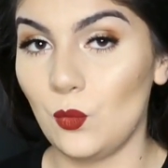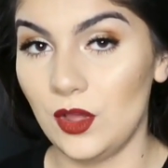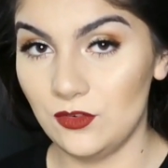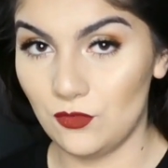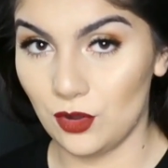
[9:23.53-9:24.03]

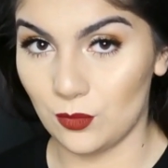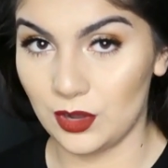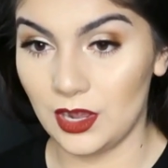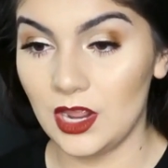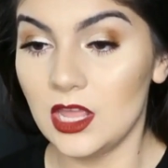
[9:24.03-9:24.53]
one
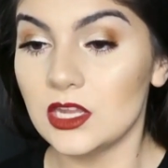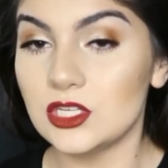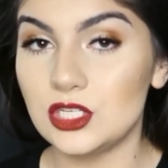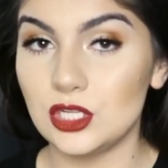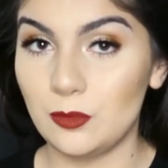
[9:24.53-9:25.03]
forward,
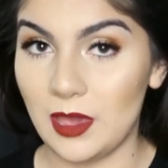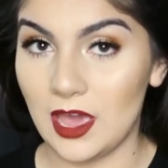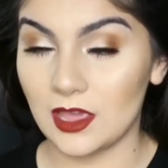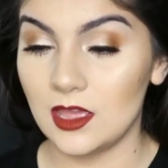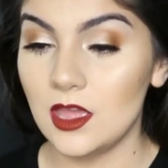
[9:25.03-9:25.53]
two
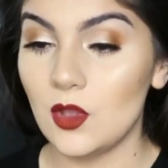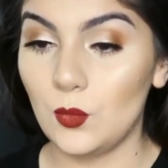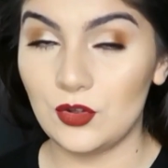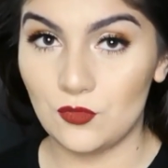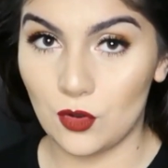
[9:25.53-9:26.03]

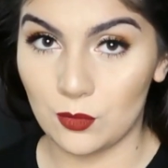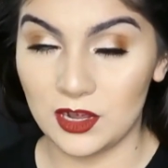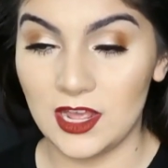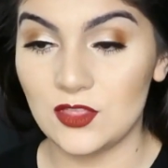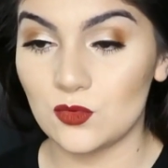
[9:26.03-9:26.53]
back, one
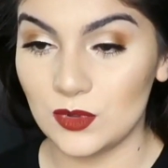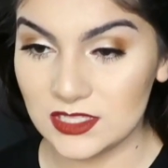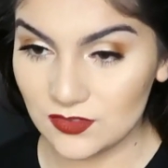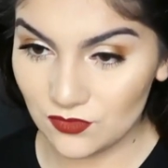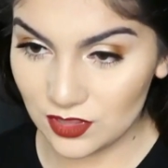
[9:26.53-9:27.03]
forward. And the
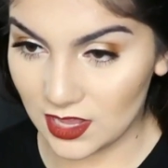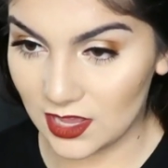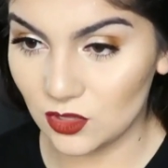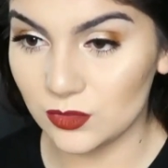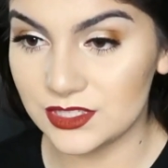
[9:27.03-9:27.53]
reason for
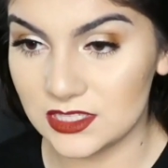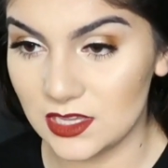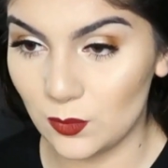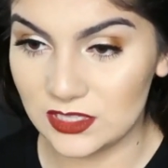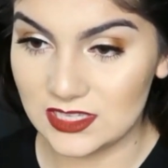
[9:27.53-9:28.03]
that, you'll
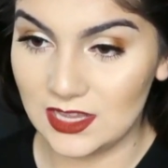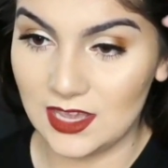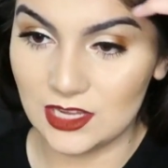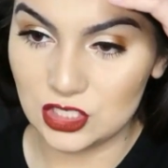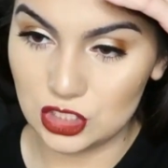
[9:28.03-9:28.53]
see once
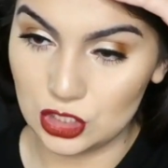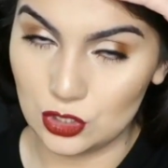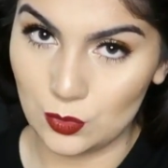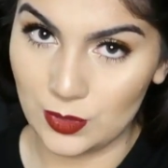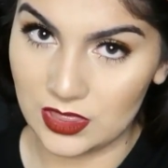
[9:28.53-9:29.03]
I get
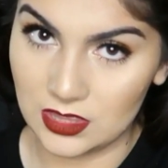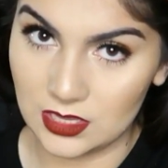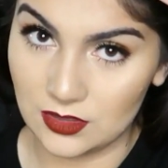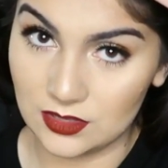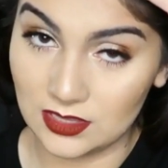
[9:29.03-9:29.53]
to
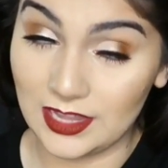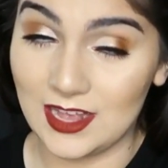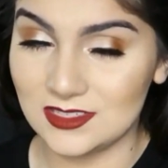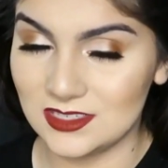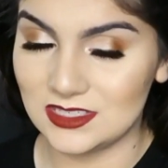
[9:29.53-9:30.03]
the
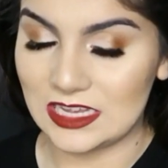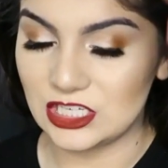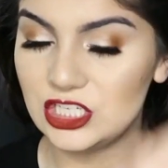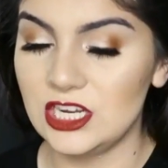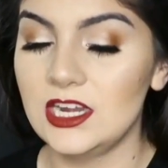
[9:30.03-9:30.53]
last
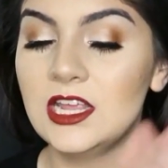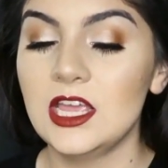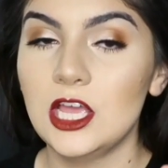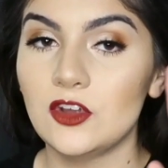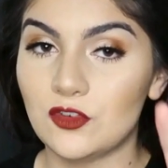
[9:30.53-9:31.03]
section
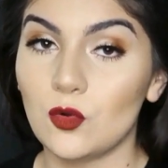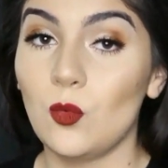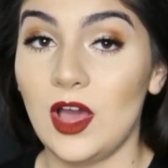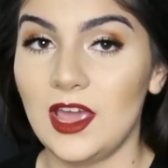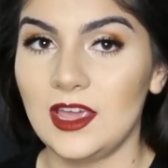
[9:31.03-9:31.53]
for
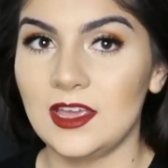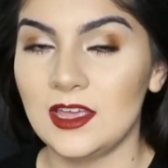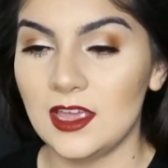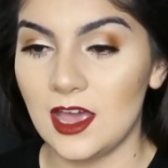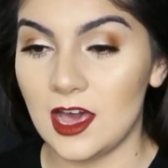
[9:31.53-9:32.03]
why
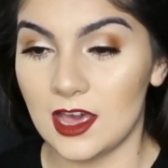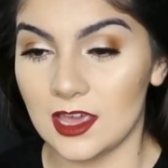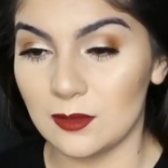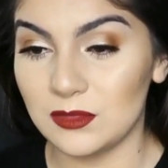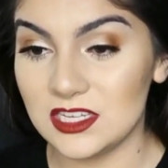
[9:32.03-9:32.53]

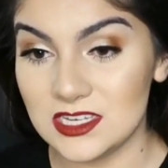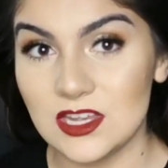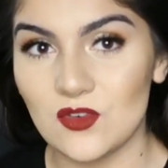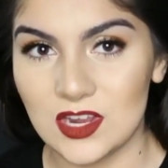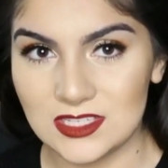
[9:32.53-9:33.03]
I'm
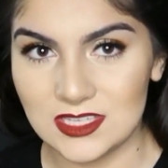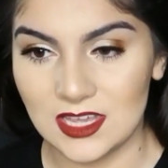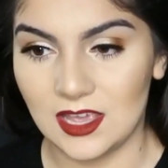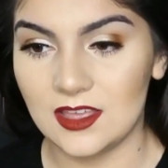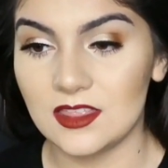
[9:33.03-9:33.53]

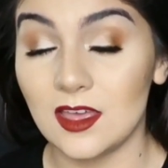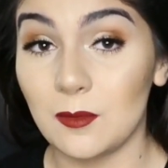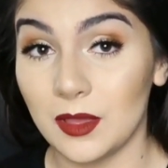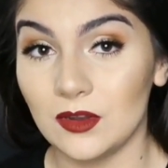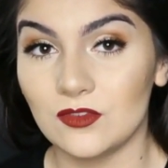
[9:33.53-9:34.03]
decreasing
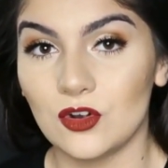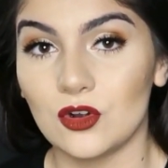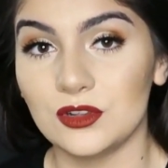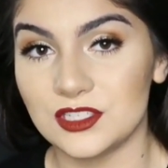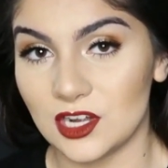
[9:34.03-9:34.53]
the amount of
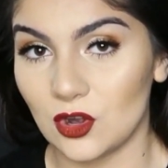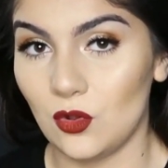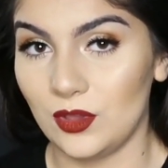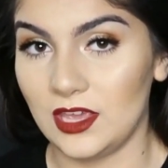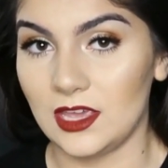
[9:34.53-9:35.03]
curls that are
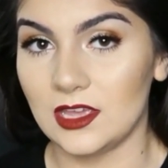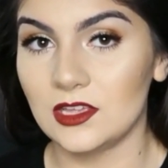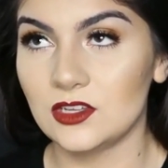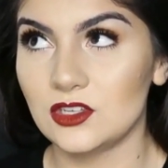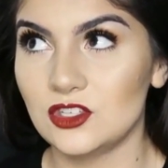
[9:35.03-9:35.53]
going
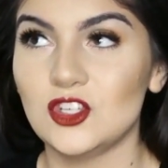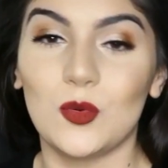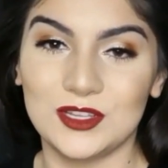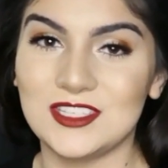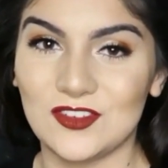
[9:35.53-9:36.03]

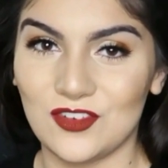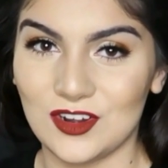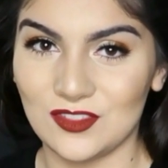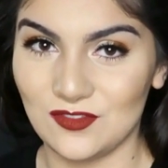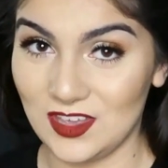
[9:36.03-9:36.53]
towards the
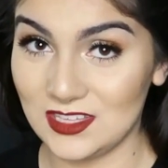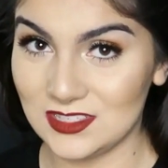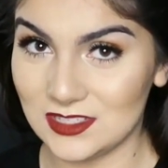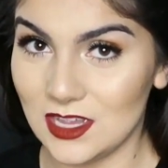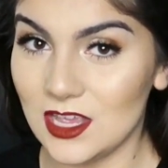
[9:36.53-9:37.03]
front of the face.